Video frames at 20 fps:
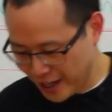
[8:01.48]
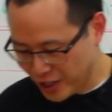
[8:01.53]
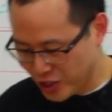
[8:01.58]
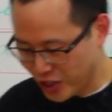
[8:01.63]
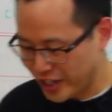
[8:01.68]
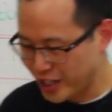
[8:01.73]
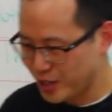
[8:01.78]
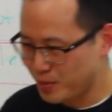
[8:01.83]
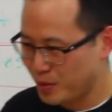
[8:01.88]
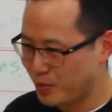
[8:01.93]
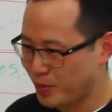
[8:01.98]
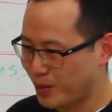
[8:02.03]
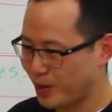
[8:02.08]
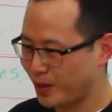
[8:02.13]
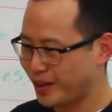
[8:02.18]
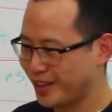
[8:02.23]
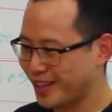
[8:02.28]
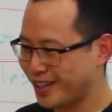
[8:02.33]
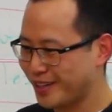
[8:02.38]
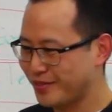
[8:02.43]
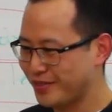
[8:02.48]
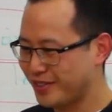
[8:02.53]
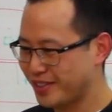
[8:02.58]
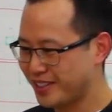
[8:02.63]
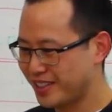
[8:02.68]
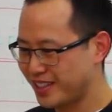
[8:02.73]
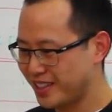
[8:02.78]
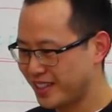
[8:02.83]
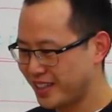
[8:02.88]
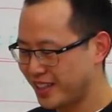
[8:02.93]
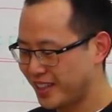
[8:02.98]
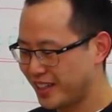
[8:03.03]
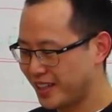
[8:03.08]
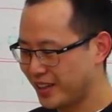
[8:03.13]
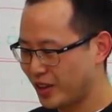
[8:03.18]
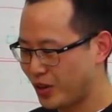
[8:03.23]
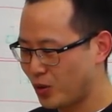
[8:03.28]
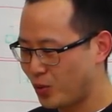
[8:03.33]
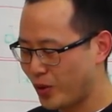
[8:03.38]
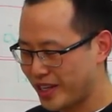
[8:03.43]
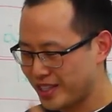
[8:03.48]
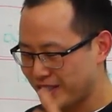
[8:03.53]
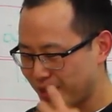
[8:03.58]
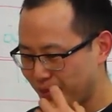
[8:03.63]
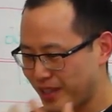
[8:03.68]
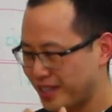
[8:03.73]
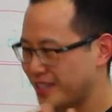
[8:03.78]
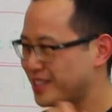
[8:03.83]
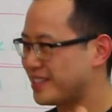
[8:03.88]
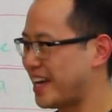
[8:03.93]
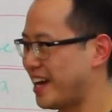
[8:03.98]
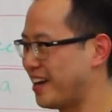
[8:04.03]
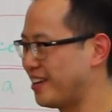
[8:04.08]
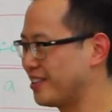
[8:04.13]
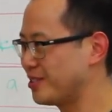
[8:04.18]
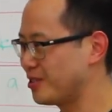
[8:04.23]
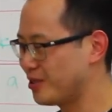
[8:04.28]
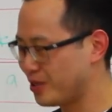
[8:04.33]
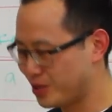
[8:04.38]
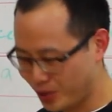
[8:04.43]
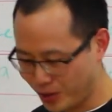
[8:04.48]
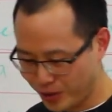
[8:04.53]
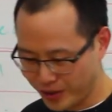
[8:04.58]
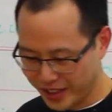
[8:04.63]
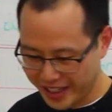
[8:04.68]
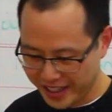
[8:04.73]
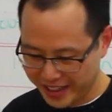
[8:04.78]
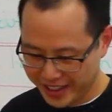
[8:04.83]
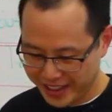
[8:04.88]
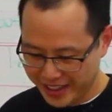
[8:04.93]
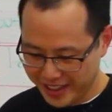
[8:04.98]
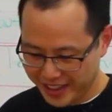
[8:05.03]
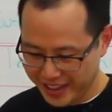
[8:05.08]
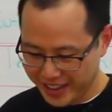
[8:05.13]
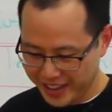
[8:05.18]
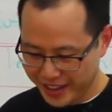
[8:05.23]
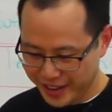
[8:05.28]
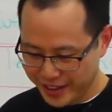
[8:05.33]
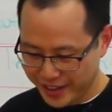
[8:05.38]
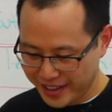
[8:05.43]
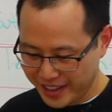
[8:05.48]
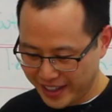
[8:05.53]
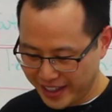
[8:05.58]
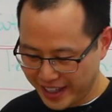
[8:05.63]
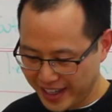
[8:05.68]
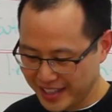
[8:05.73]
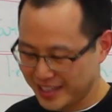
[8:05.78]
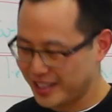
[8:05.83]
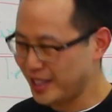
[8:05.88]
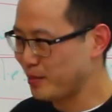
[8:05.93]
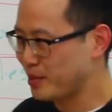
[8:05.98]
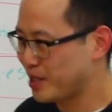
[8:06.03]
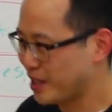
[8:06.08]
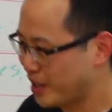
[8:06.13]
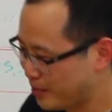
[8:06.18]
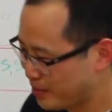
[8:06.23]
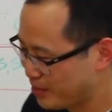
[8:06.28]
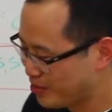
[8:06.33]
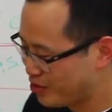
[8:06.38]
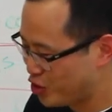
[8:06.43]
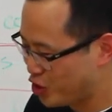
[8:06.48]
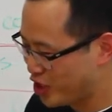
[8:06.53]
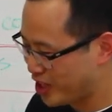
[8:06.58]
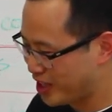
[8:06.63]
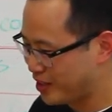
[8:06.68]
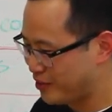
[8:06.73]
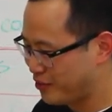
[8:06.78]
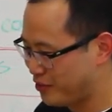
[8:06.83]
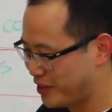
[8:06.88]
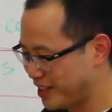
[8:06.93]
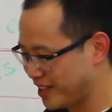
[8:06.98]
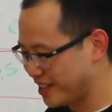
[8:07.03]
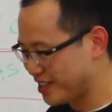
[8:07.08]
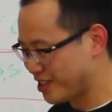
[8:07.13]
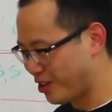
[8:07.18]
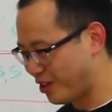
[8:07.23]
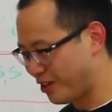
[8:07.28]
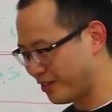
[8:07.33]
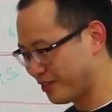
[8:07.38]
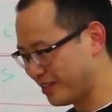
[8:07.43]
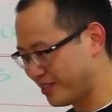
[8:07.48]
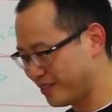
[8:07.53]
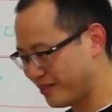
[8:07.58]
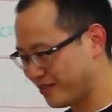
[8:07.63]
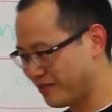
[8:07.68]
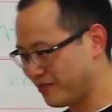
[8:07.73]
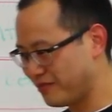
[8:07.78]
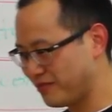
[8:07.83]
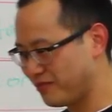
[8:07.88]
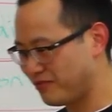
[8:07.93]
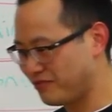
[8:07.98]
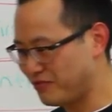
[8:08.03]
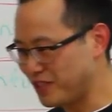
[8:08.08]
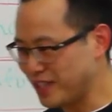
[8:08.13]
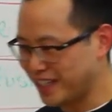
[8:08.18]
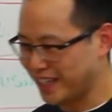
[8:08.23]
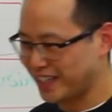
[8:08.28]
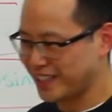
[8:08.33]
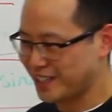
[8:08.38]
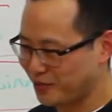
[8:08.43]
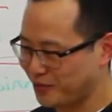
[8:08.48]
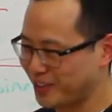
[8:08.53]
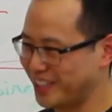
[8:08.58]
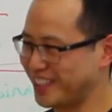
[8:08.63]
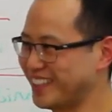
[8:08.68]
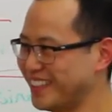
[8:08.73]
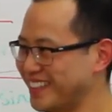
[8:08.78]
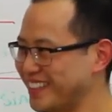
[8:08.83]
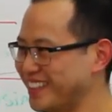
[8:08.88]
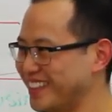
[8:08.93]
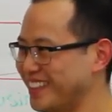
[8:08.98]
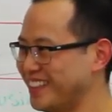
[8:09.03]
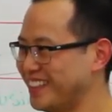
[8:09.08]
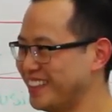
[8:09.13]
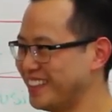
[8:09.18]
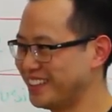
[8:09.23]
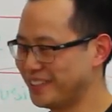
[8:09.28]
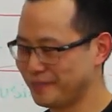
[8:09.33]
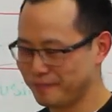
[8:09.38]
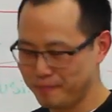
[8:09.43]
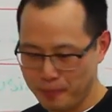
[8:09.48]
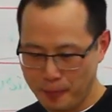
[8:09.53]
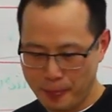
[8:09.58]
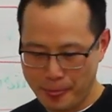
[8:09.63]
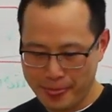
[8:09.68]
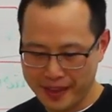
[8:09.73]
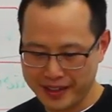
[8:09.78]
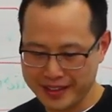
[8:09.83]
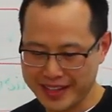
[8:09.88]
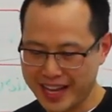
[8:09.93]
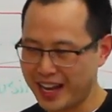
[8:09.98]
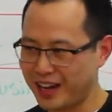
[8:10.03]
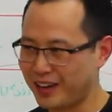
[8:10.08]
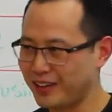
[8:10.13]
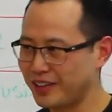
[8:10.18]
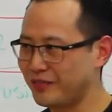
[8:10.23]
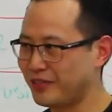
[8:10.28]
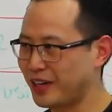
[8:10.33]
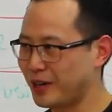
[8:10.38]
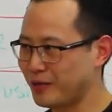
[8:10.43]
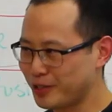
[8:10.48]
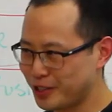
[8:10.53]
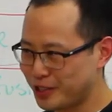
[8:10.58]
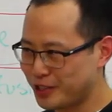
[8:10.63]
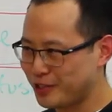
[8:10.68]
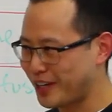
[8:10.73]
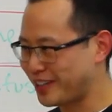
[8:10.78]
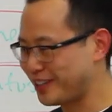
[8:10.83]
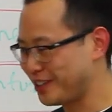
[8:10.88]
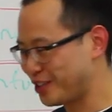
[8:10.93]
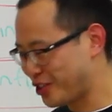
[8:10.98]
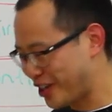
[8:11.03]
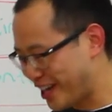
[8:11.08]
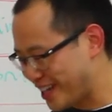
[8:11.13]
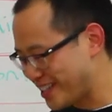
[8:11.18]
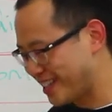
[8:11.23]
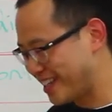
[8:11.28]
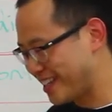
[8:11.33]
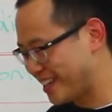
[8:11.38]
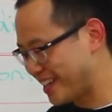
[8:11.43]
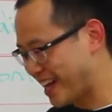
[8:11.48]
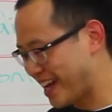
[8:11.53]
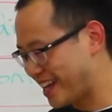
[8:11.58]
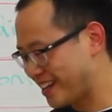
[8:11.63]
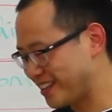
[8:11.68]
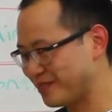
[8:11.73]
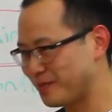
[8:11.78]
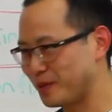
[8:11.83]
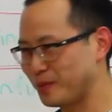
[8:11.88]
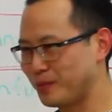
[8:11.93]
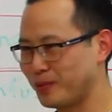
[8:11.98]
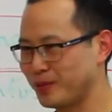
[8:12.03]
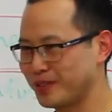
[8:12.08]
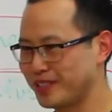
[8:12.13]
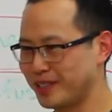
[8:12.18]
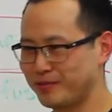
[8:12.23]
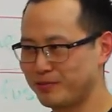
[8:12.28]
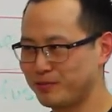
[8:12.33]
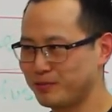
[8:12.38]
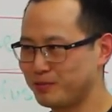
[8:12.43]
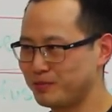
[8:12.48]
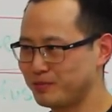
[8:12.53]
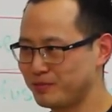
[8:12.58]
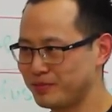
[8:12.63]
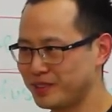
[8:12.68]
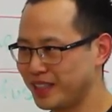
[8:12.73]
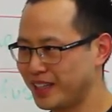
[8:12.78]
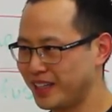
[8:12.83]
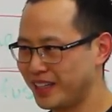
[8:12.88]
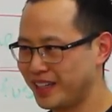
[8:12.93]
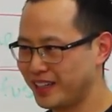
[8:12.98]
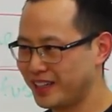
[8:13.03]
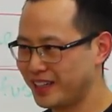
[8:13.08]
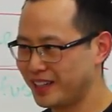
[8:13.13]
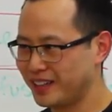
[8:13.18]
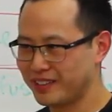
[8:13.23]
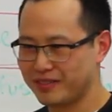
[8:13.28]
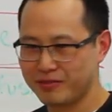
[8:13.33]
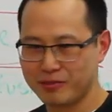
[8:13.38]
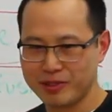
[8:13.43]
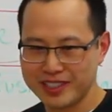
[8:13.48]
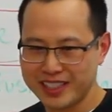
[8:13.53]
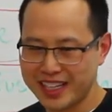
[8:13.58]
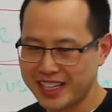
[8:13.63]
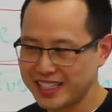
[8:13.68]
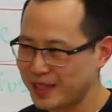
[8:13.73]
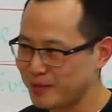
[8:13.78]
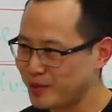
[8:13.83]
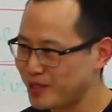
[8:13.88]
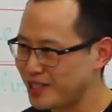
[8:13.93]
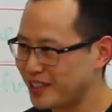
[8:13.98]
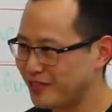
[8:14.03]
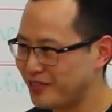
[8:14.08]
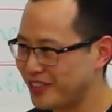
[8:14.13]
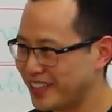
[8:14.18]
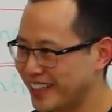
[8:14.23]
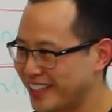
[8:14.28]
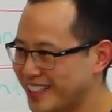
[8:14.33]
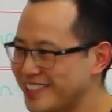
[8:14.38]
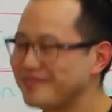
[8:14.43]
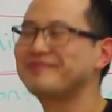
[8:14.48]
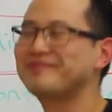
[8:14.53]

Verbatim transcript: Chinese people love the way something sounds. So like a dim sum, chicken feet is called phoenix feet. Now, if I were to directly translate that, people would say, when's the last time you've seen a phoenix?